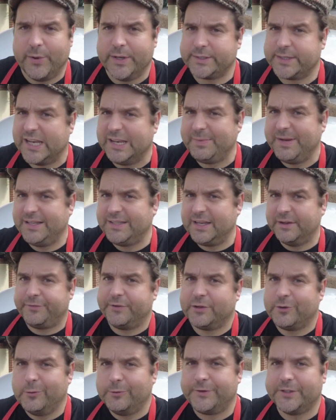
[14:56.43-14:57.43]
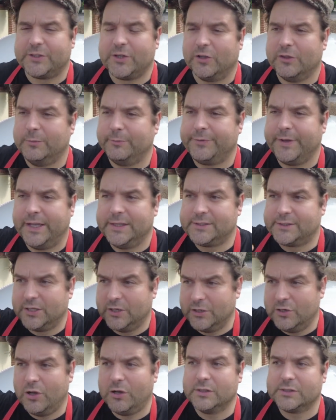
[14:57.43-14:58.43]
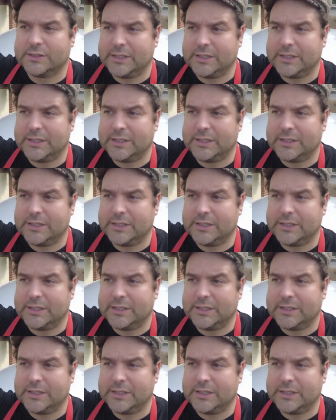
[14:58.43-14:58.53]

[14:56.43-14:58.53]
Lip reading: It's going to be difficult for Tottenham fans to not